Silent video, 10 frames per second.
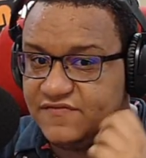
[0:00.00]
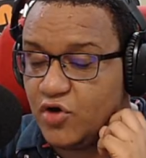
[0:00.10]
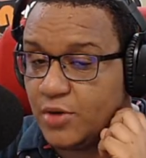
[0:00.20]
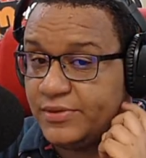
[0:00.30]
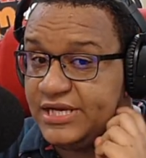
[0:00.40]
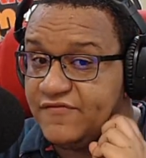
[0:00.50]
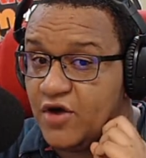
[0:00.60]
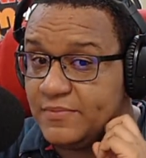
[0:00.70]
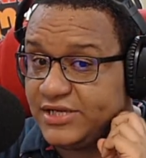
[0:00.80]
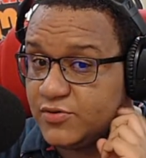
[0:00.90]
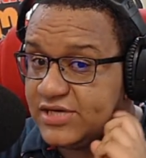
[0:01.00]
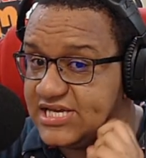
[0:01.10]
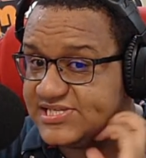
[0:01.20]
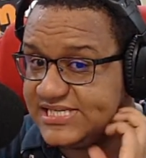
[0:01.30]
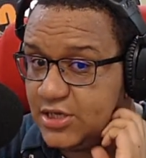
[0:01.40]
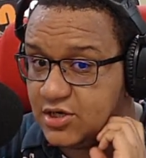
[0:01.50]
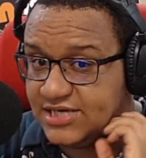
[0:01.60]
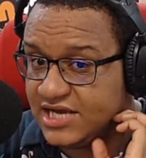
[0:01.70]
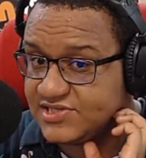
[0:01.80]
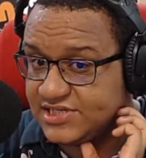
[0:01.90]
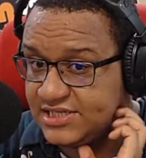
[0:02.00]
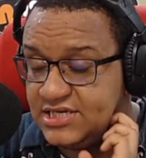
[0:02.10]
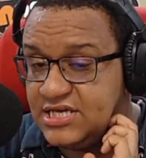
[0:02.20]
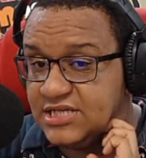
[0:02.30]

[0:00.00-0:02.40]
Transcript: formerly known as CNOOC Nexen,